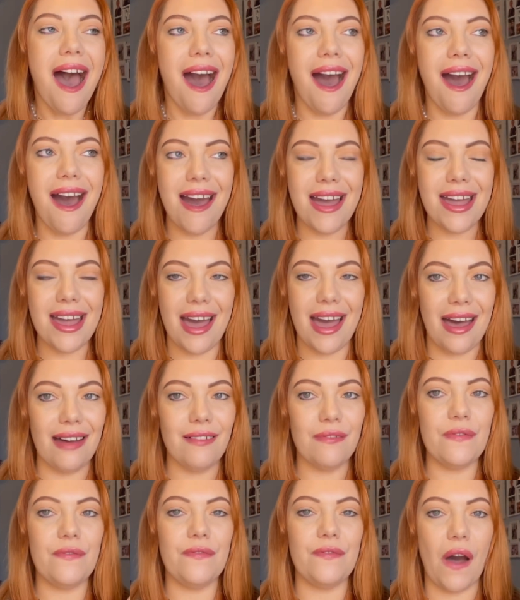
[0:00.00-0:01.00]
I
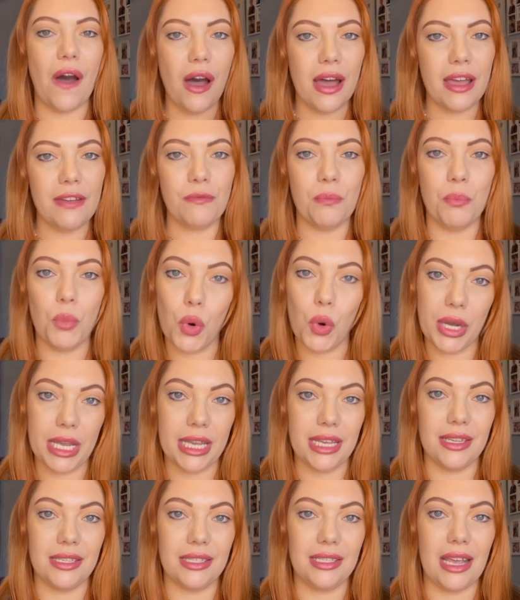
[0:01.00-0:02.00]
have 5
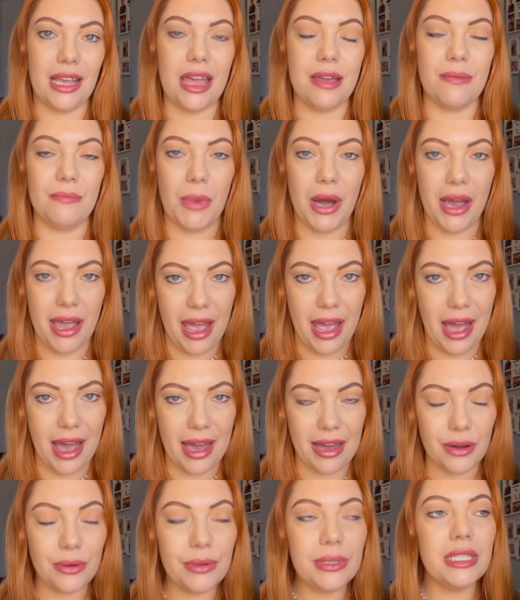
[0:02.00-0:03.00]
boys in my
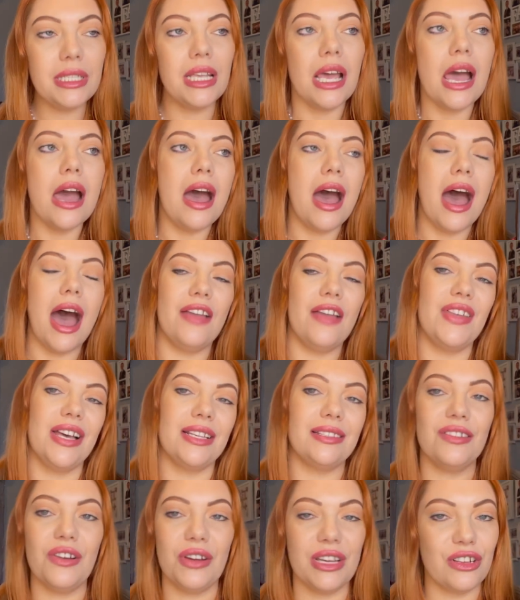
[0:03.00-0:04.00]
house, and
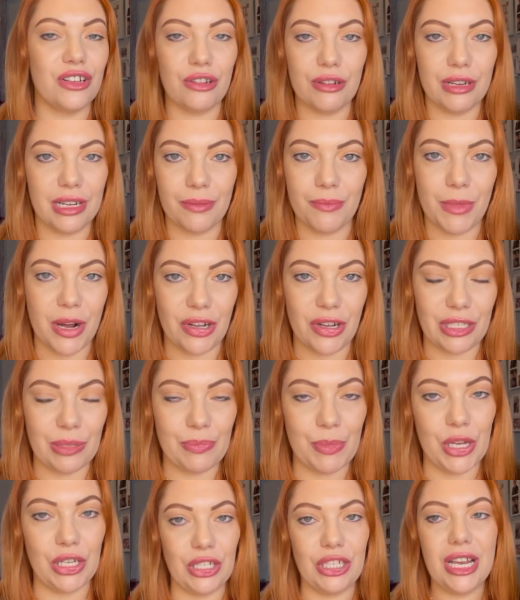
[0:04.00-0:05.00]
that's not including my
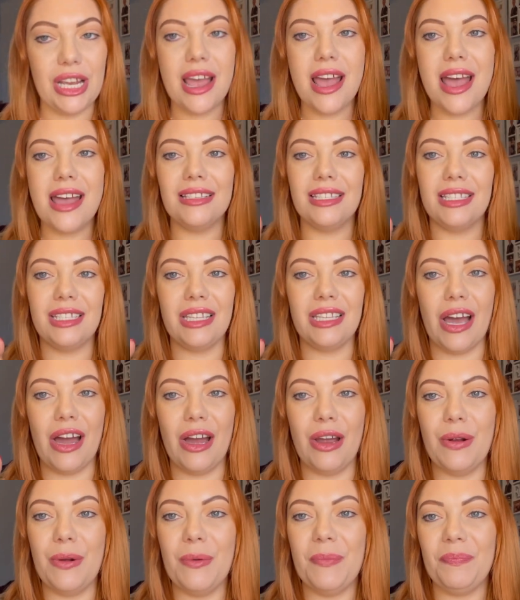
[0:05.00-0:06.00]
husband.
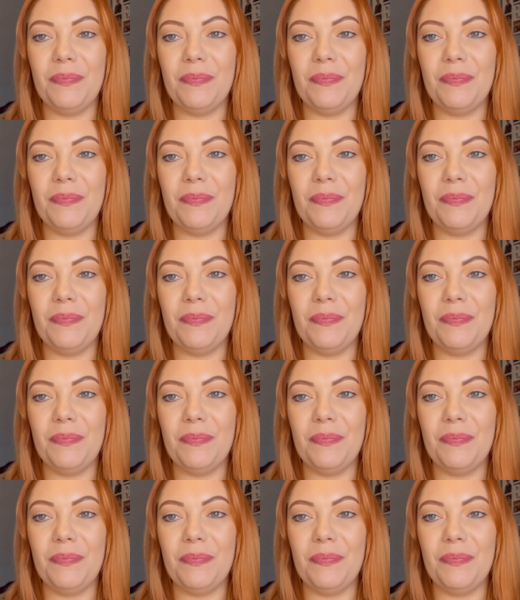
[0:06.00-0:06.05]
So,